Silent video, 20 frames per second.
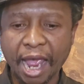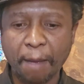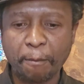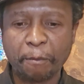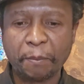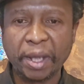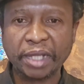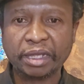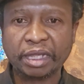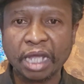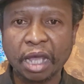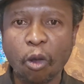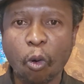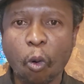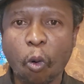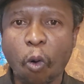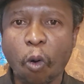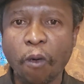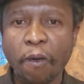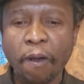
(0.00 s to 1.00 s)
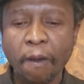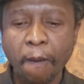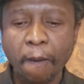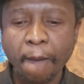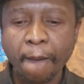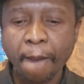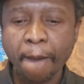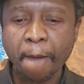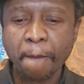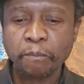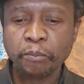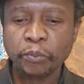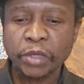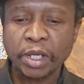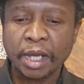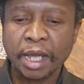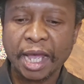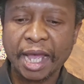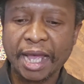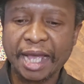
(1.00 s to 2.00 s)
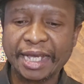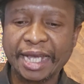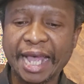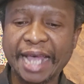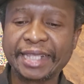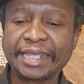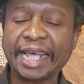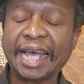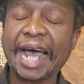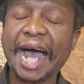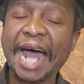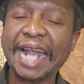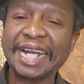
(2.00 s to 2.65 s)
but they all, and they